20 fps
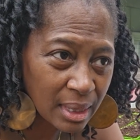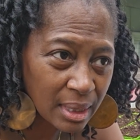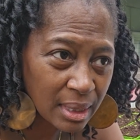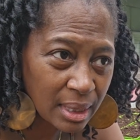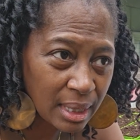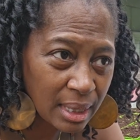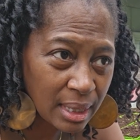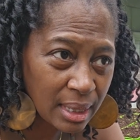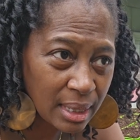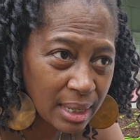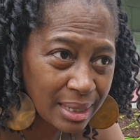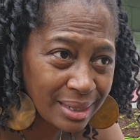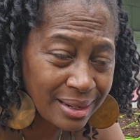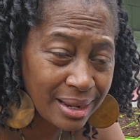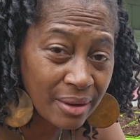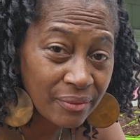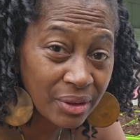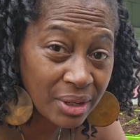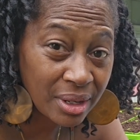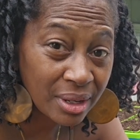And I didn't
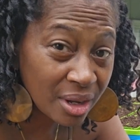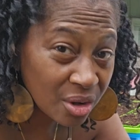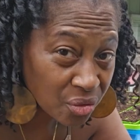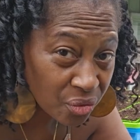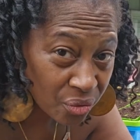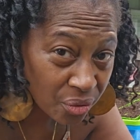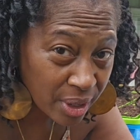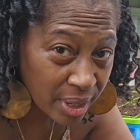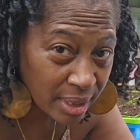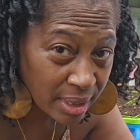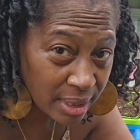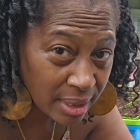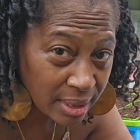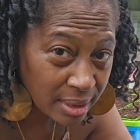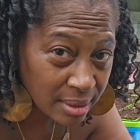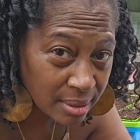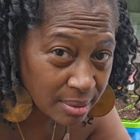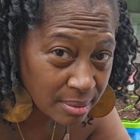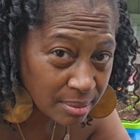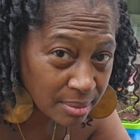have enough ready.
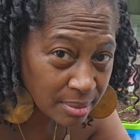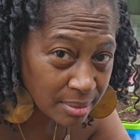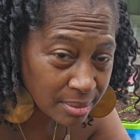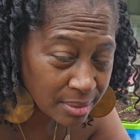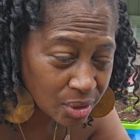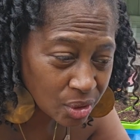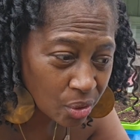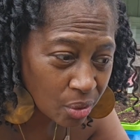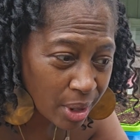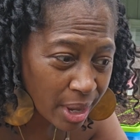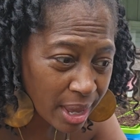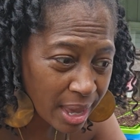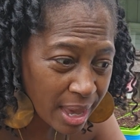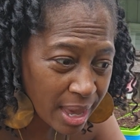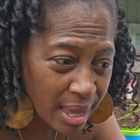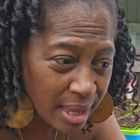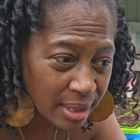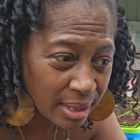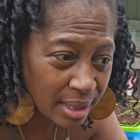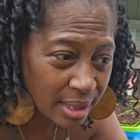So I
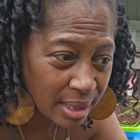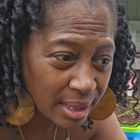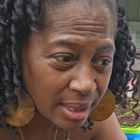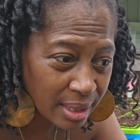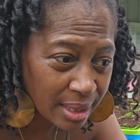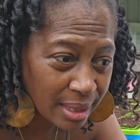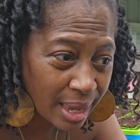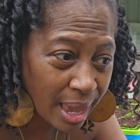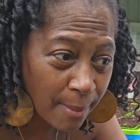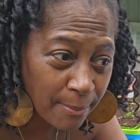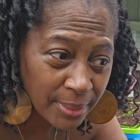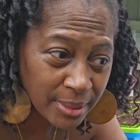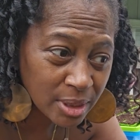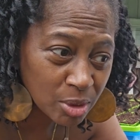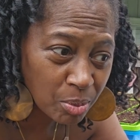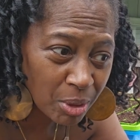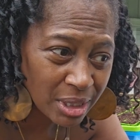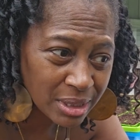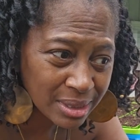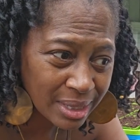had a gap in
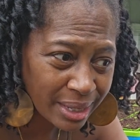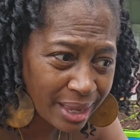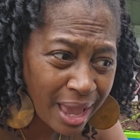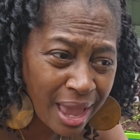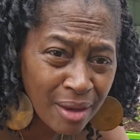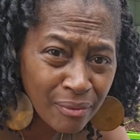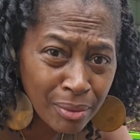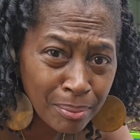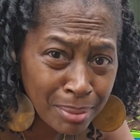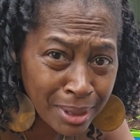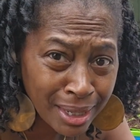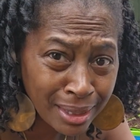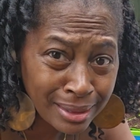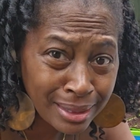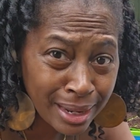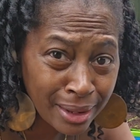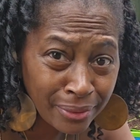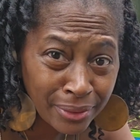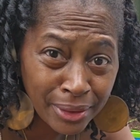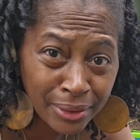space. Like, I have a bed
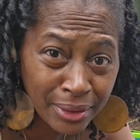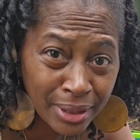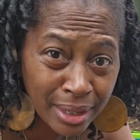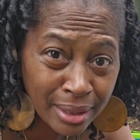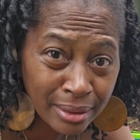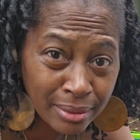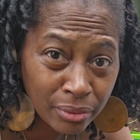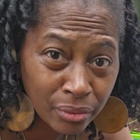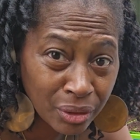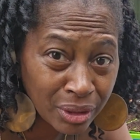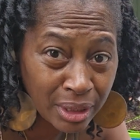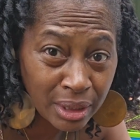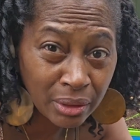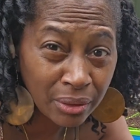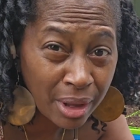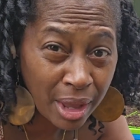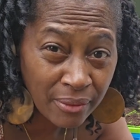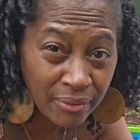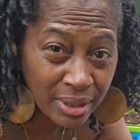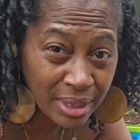down there that really
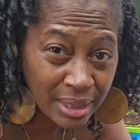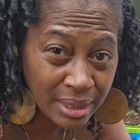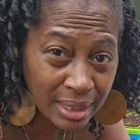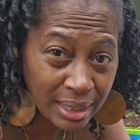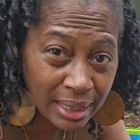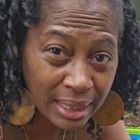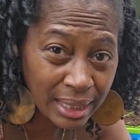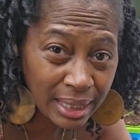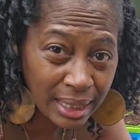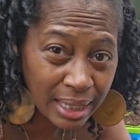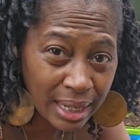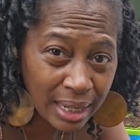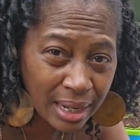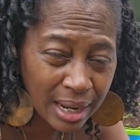don't have anything in it.